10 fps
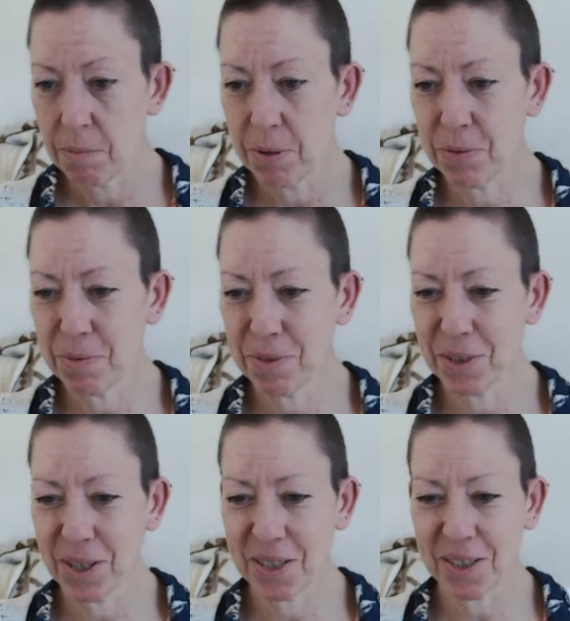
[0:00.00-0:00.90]
But
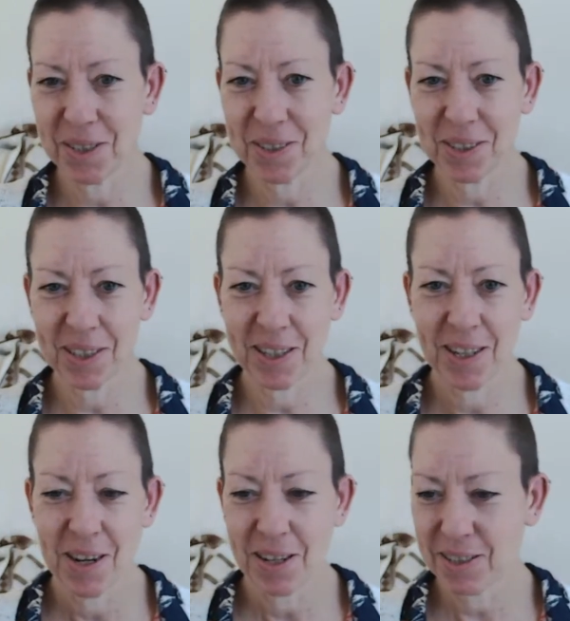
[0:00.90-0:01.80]
more than I sold though.
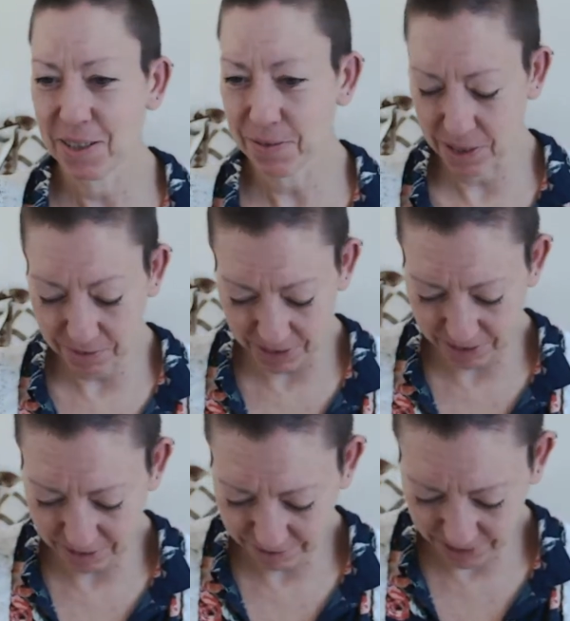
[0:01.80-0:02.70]
That's the fun of it,
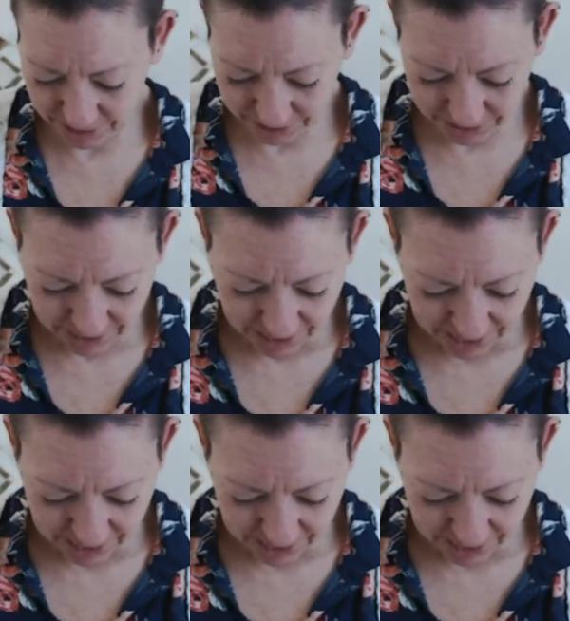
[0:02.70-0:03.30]
isn't it, Richard?